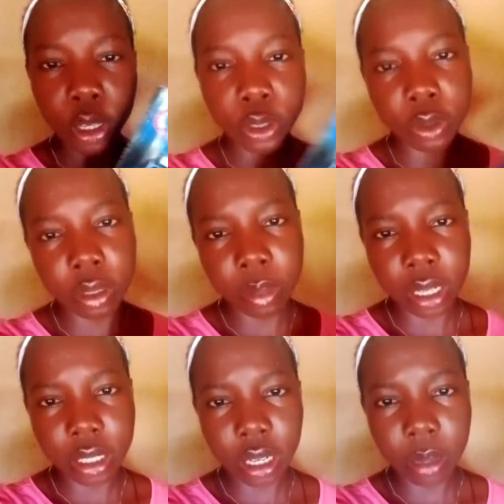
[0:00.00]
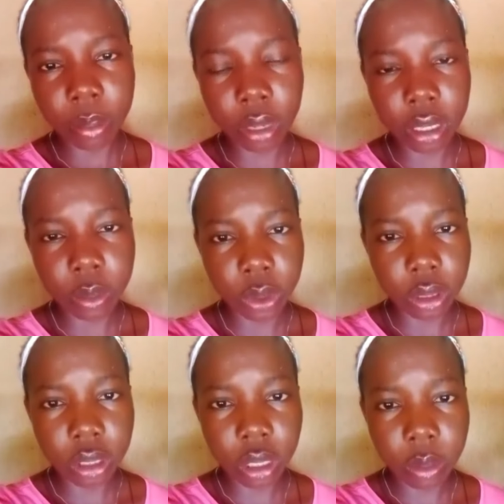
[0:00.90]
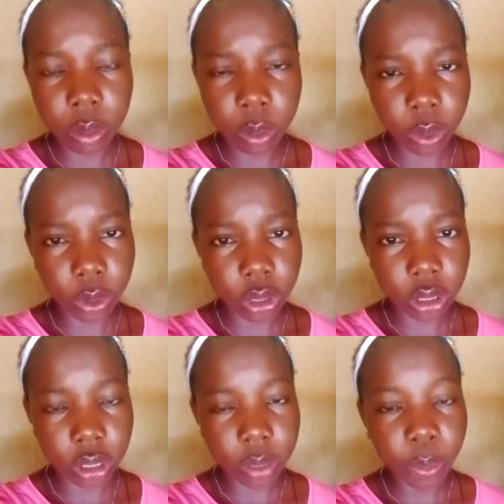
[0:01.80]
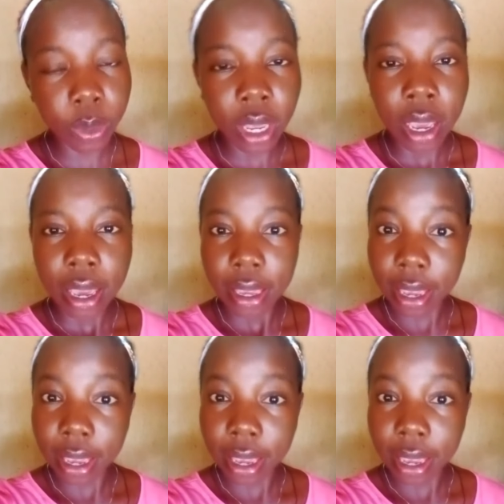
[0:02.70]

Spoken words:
during my JAMB and post-exam preparation.